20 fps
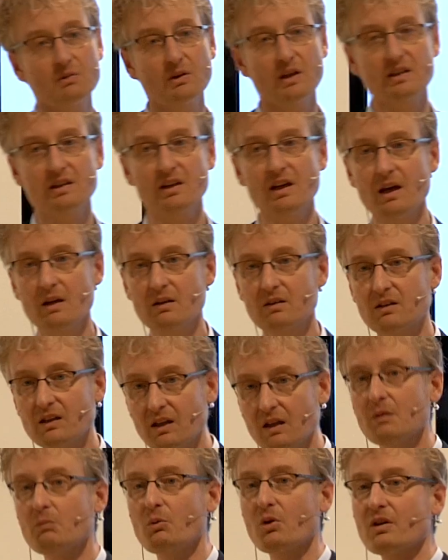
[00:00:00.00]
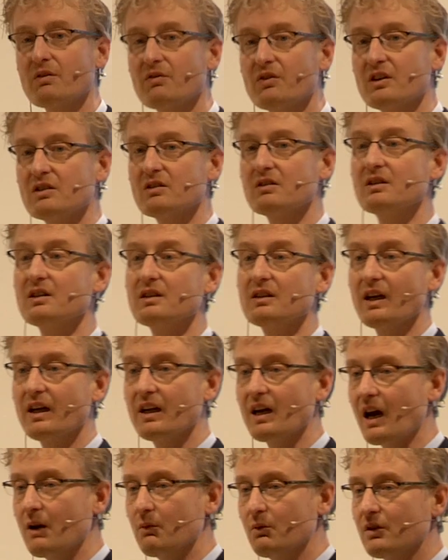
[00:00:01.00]
right, and kill more efficiently.
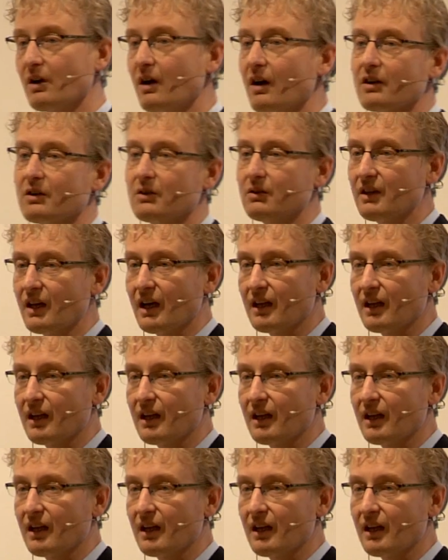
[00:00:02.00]
And I would argue